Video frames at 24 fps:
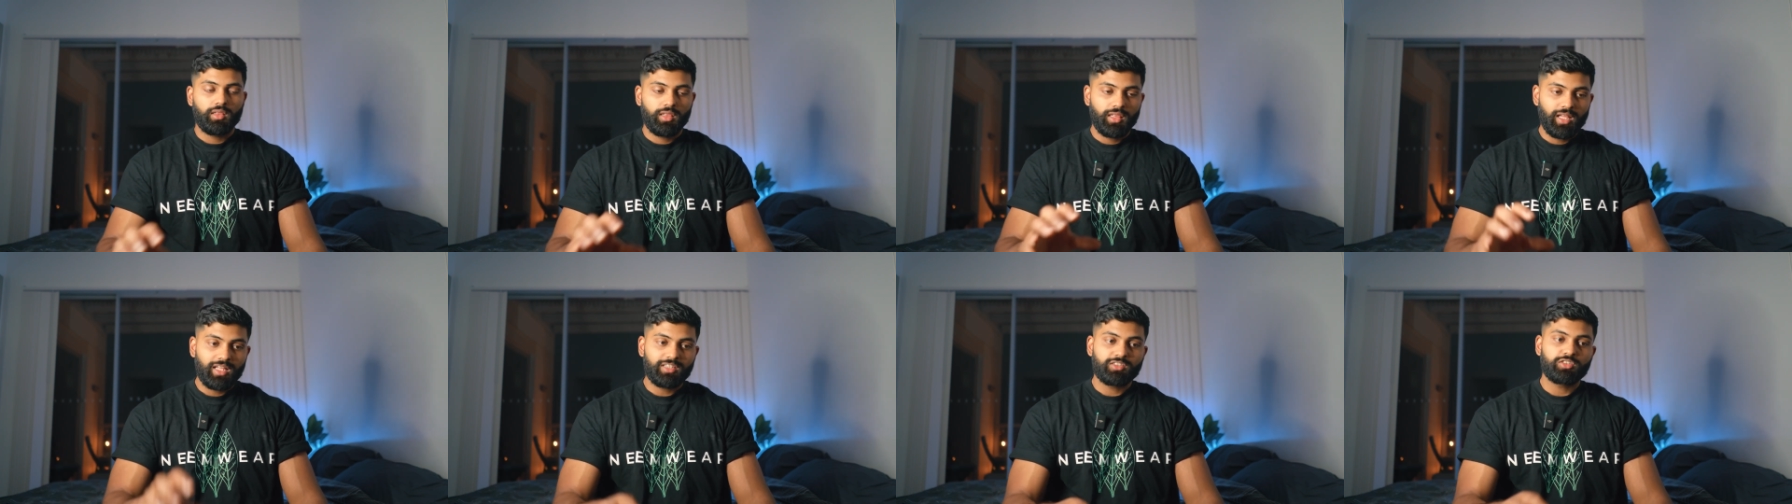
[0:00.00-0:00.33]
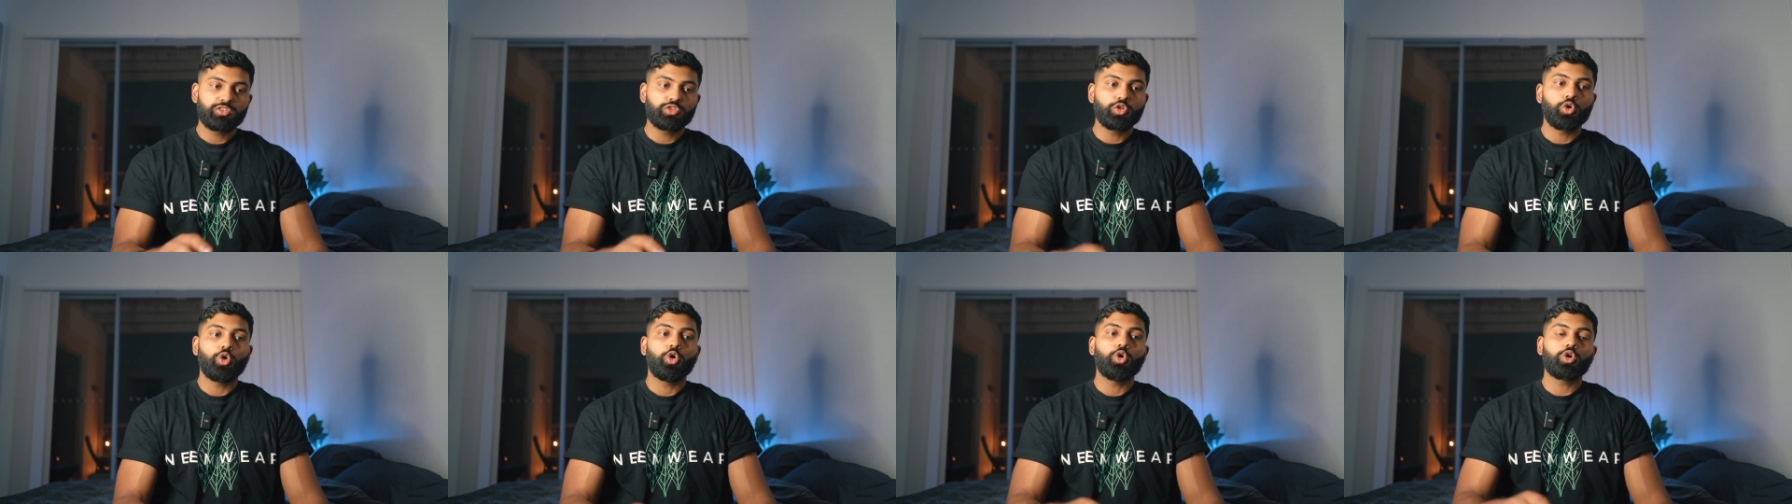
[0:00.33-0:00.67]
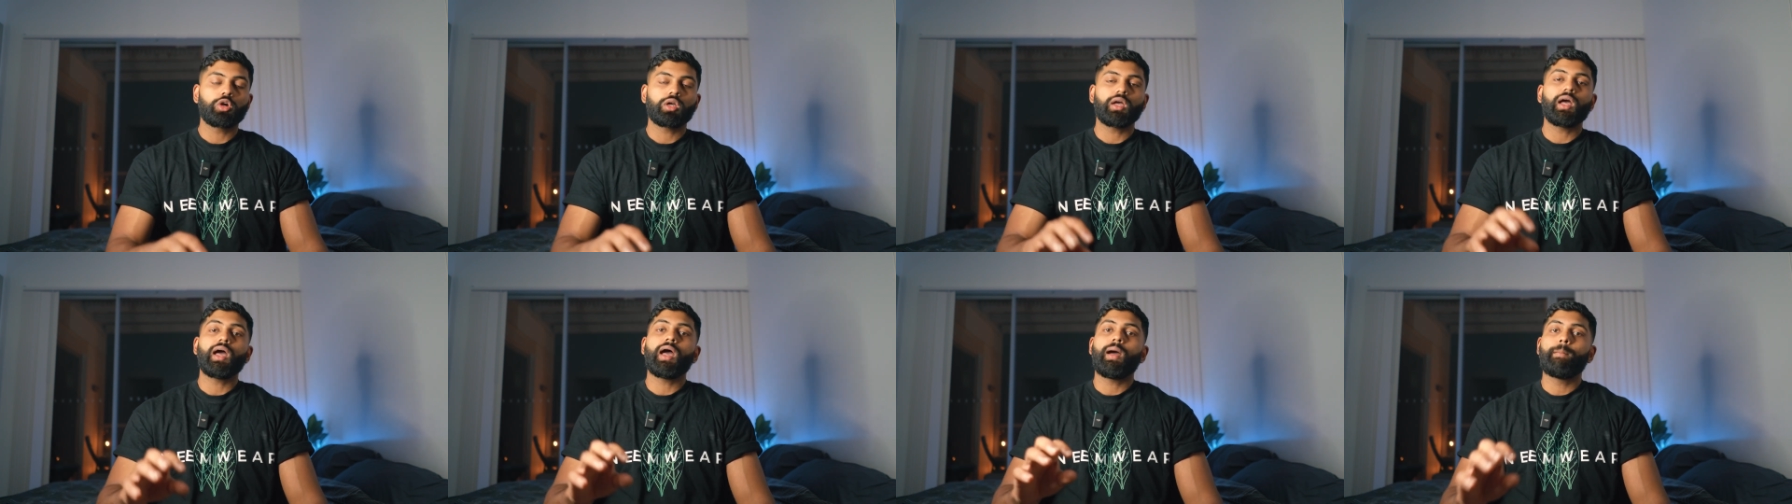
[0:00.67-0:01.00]
Let's
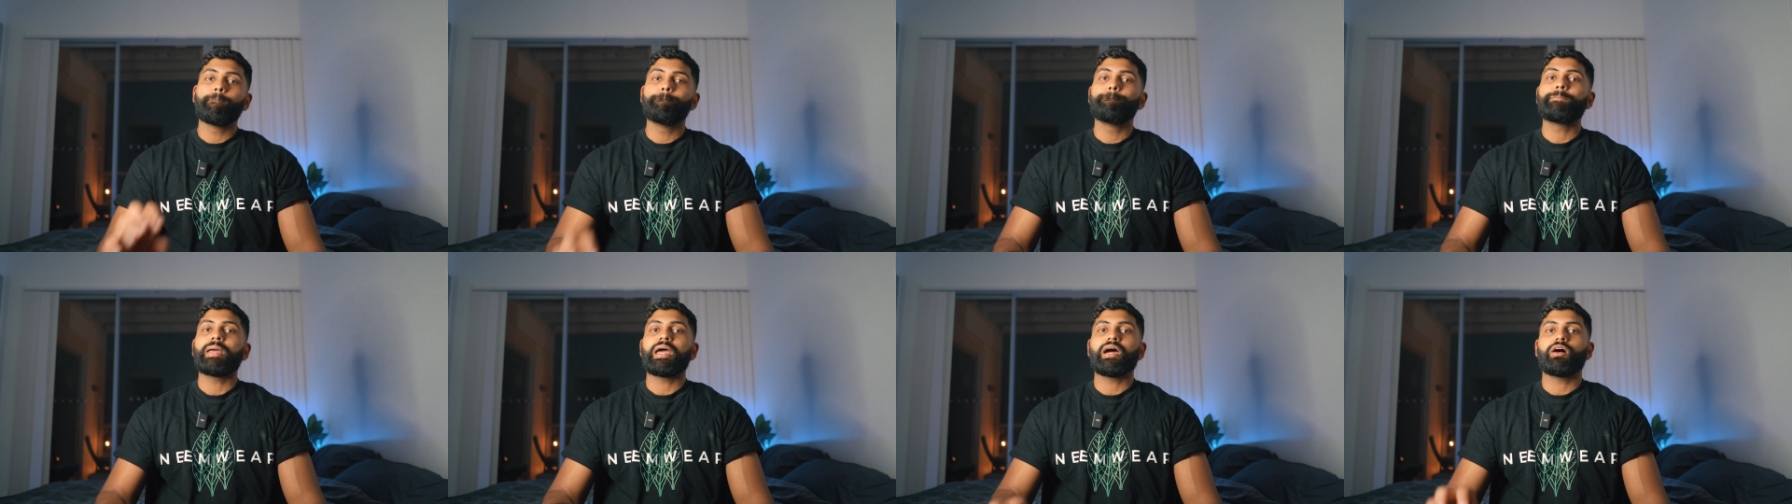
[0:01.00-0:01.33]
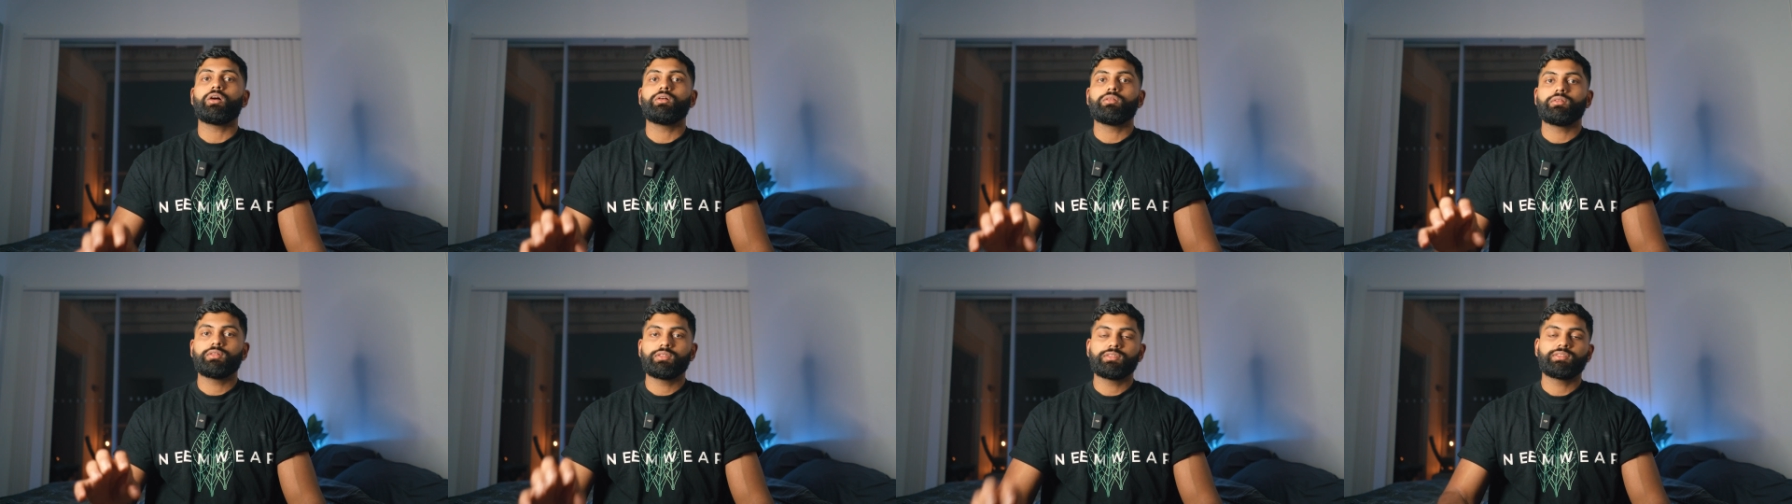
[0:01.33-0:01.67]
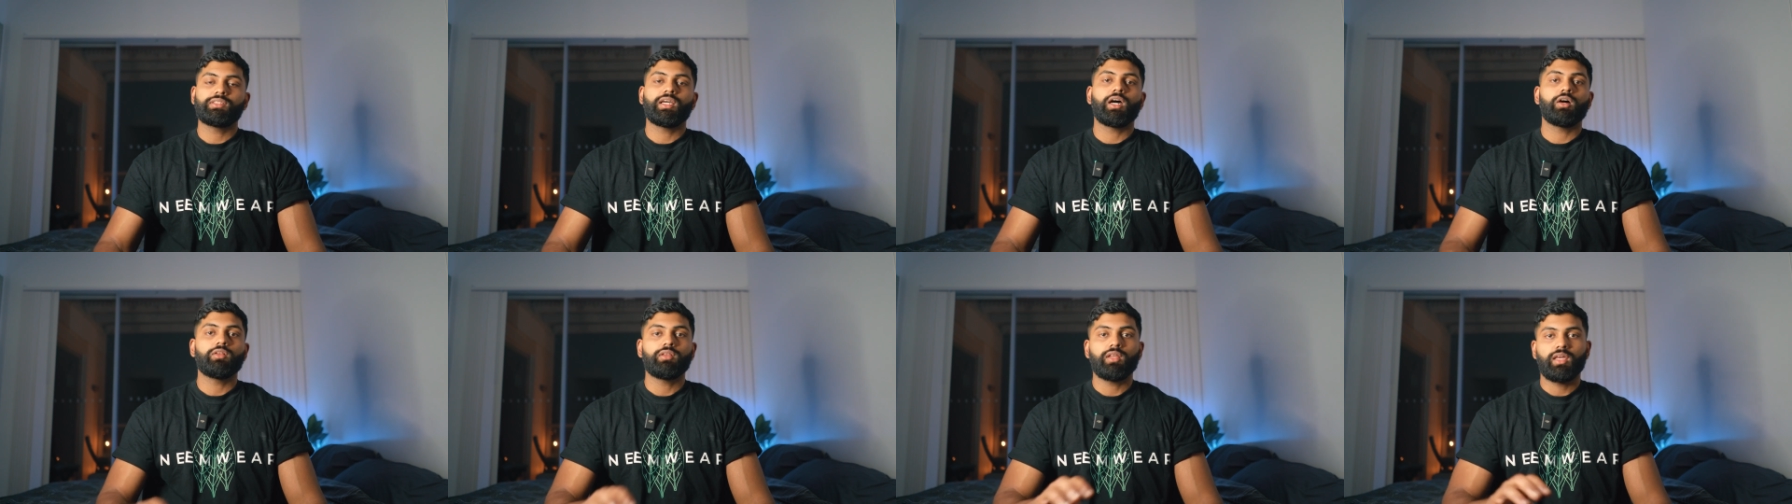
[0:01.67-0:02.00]
talk about
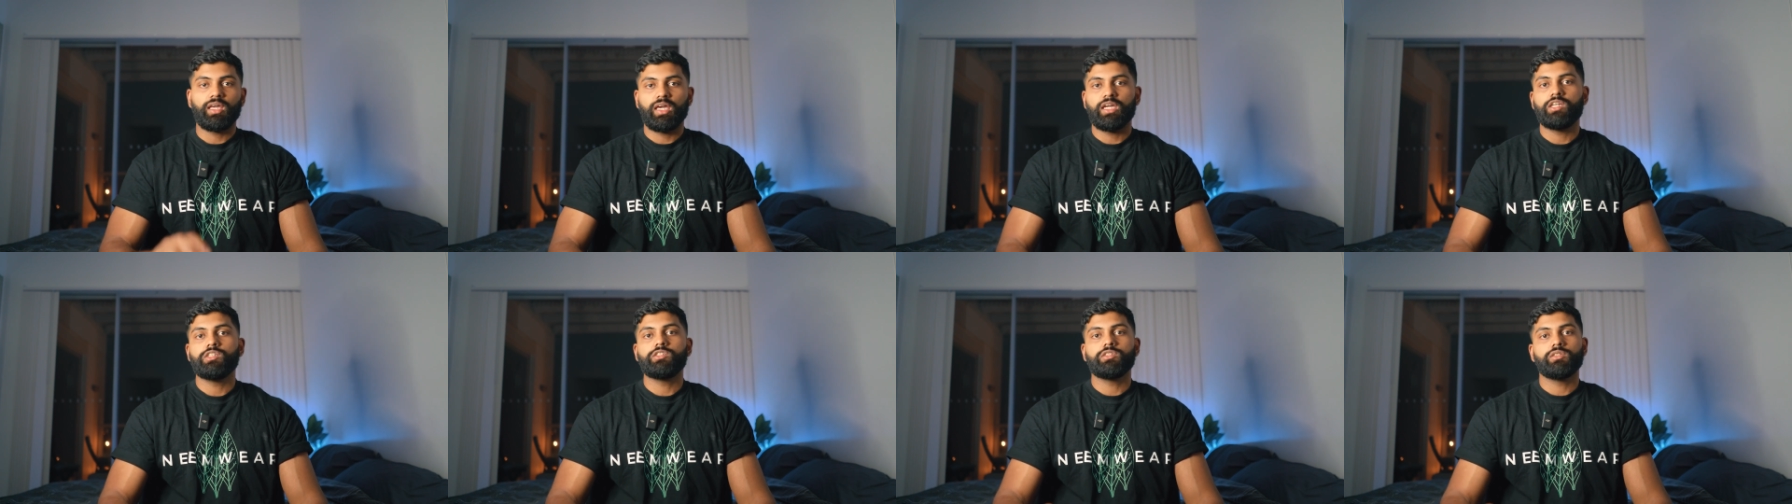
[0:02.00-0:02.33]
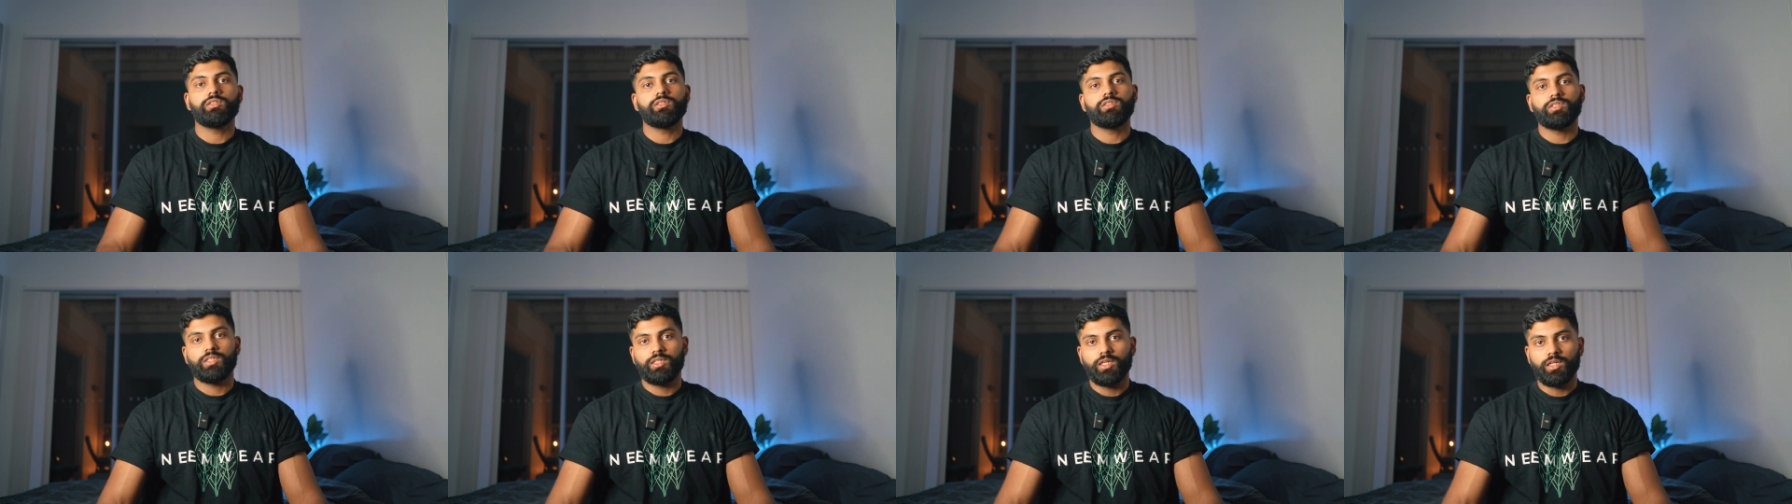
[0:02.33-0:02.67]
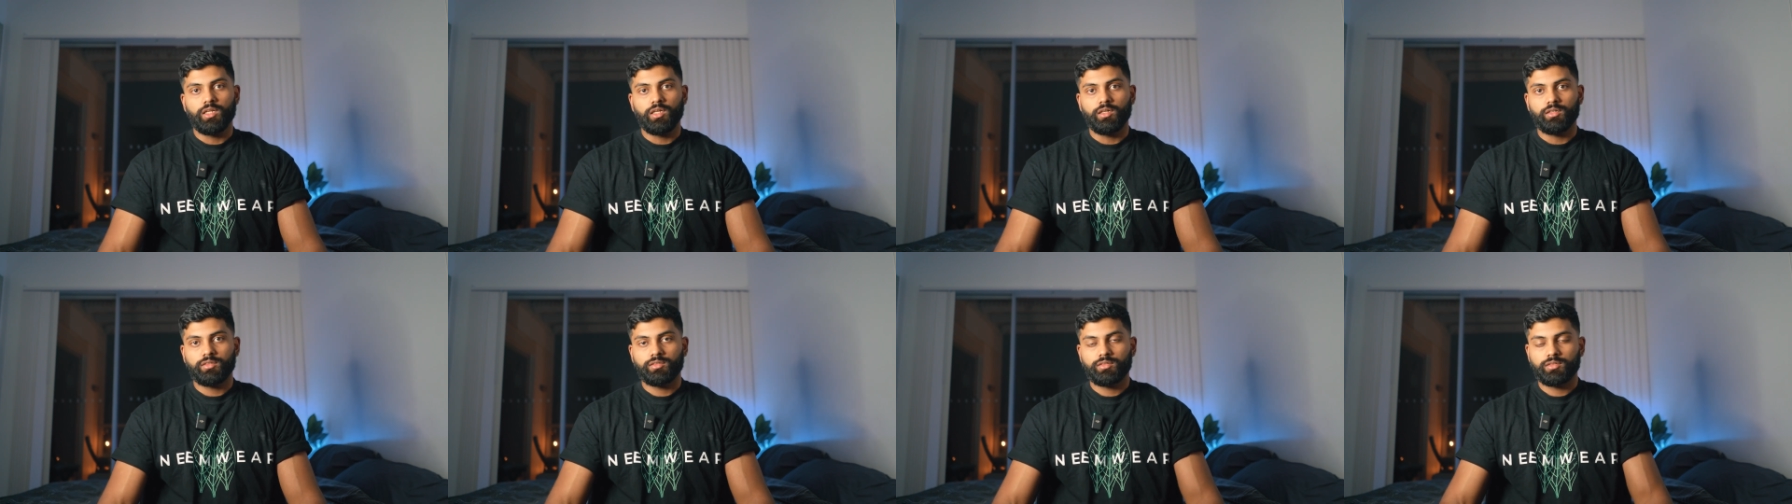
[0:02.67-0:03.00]
South Asian
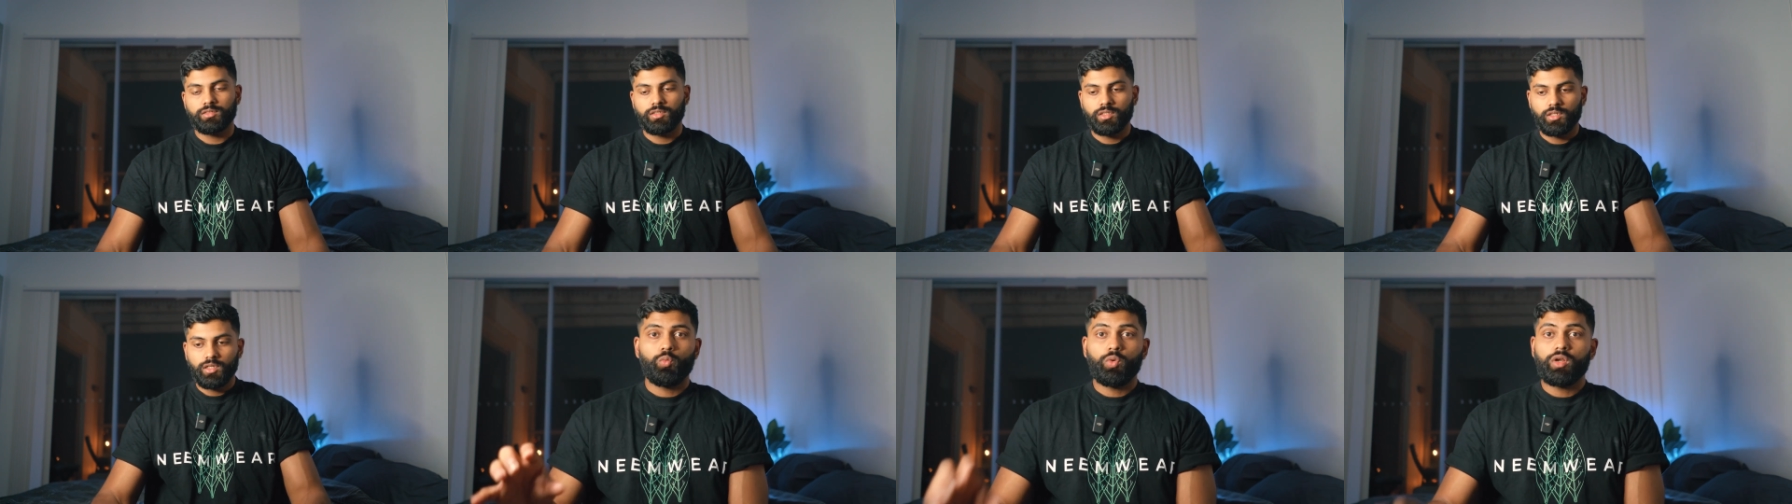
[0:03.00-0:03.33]
genetics.